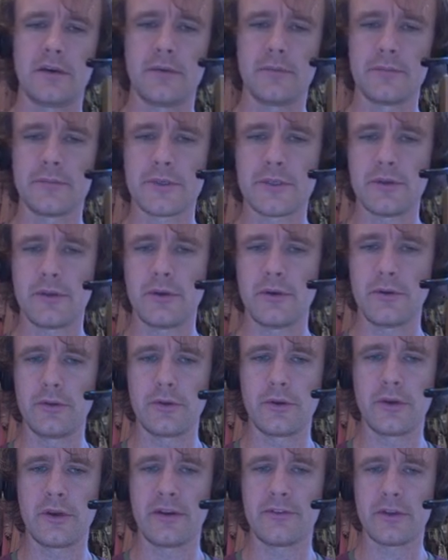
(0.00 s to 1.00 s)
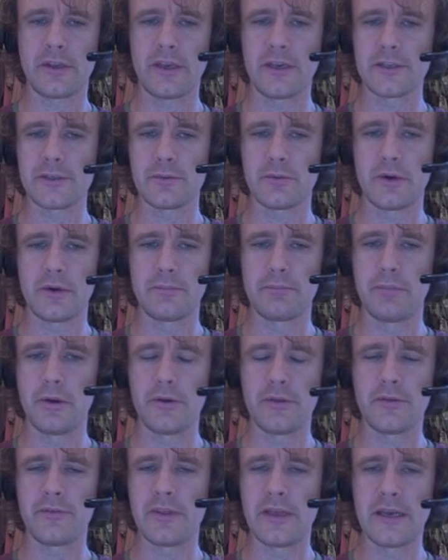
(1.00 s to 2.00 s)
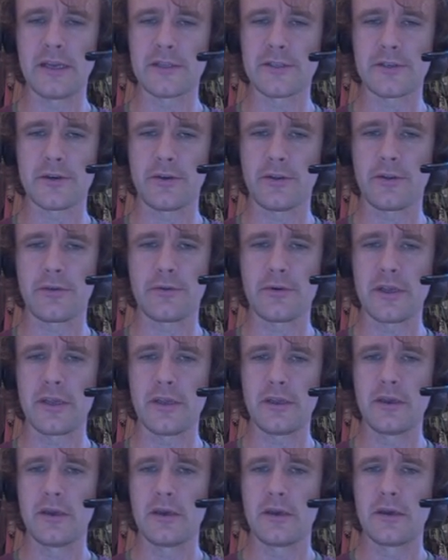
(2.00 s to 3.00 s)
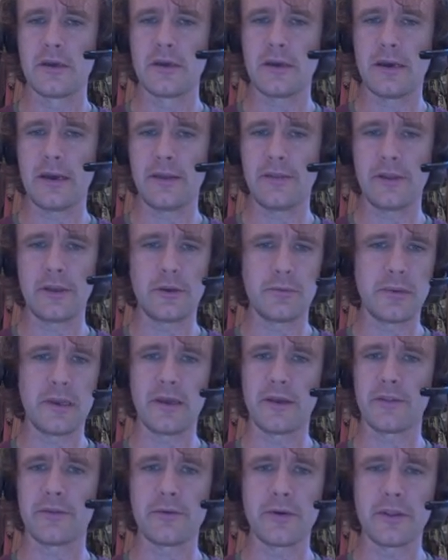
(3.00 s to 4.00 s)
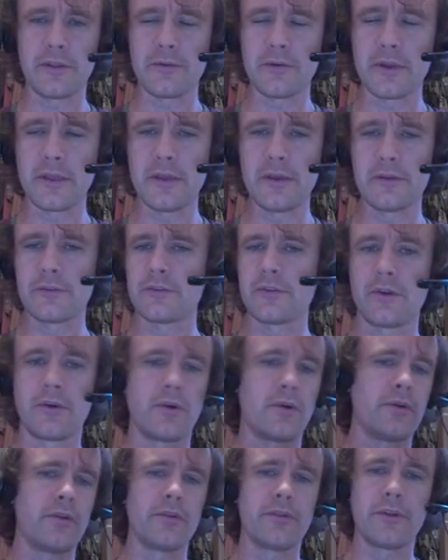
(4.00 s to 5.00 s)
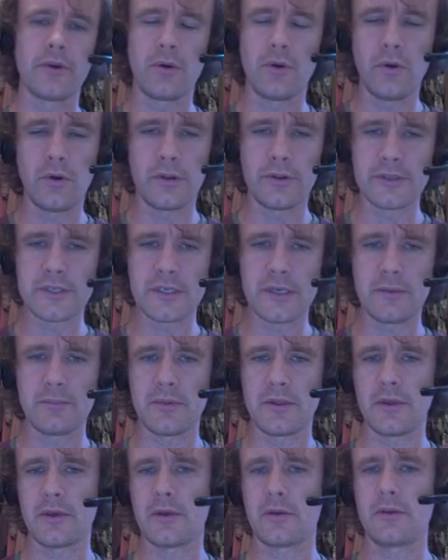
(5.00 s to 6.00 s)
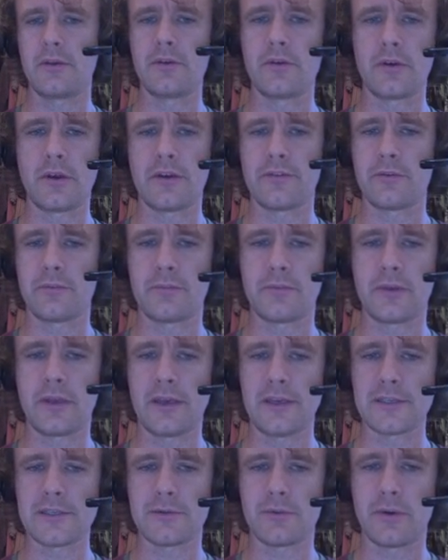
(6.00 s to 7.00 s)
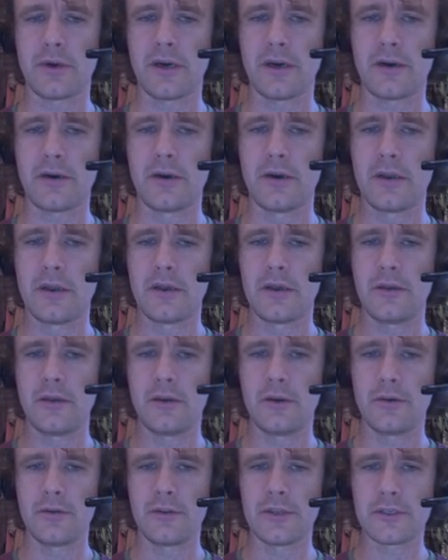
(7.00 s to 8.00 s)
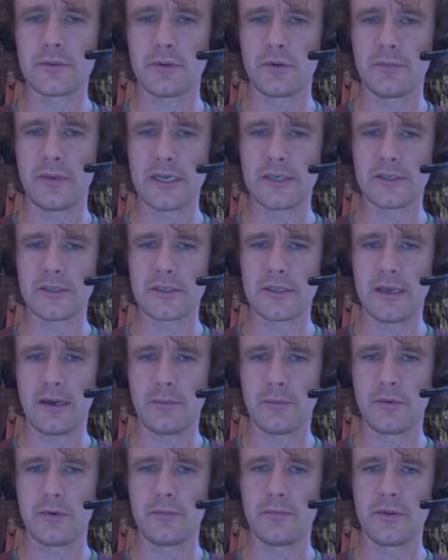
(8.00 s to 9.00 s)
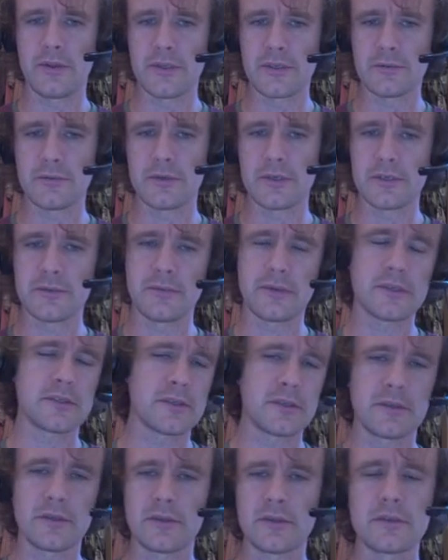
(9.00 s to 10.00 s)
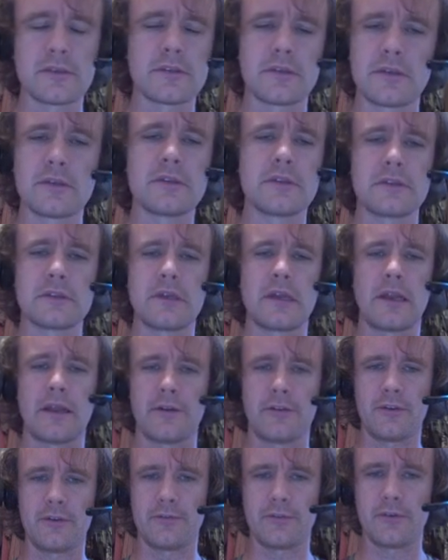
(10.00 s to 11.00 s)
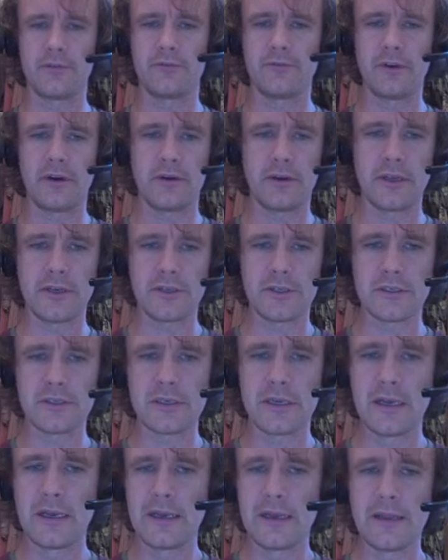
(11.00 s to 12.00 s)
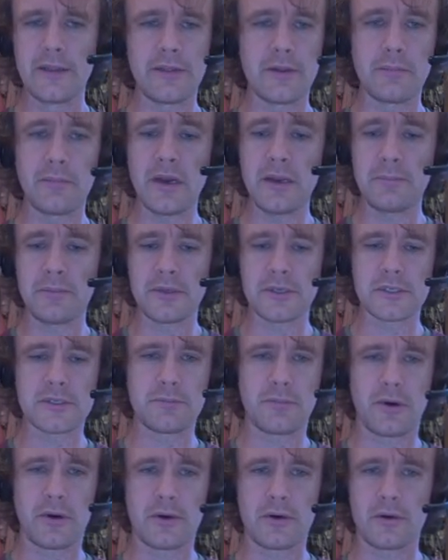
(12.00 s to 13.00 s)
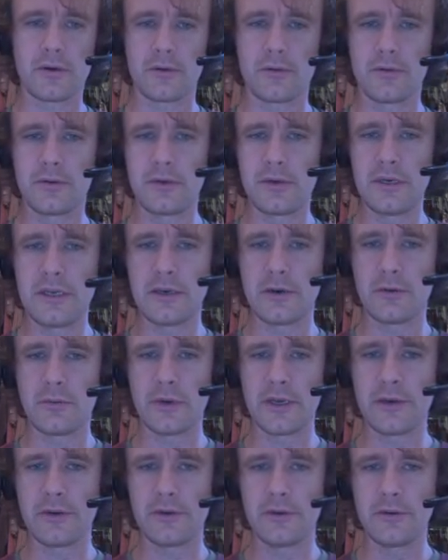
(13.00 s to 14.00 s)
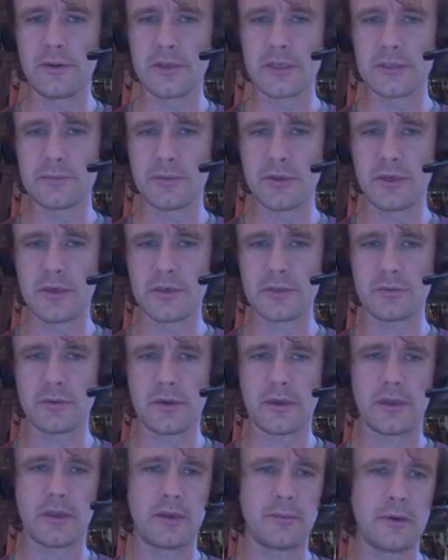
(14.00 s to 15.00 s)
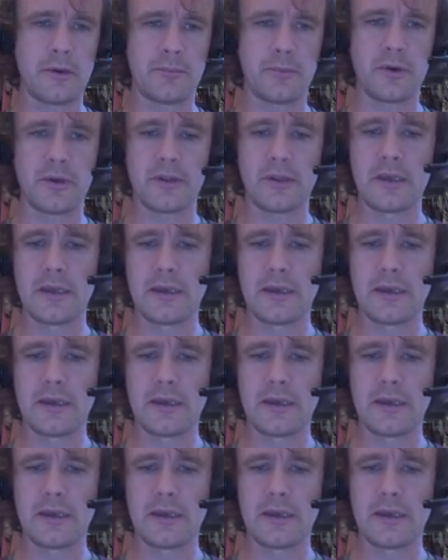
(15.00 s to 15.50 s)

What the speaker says: So, you know, you could have a case where both of the ends are 3, and then you play a 3-3, so they're all the same thing. You could have a case where, you know, this one matches that one, but this one doesn't match, and there's a lot of different variations. There might be a smarter, neater way to do this, but here's what I came up with.